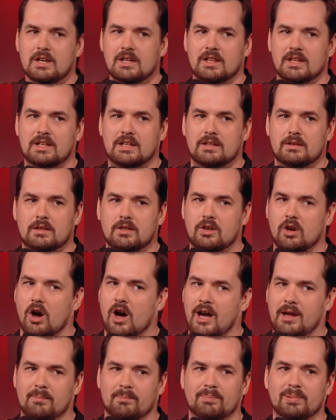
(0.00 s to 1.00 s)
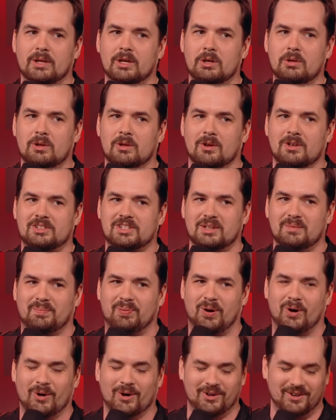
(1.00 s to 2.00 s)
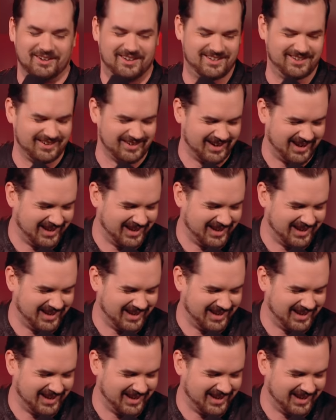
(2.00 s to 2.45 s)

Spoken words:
"The guy in blue looks important."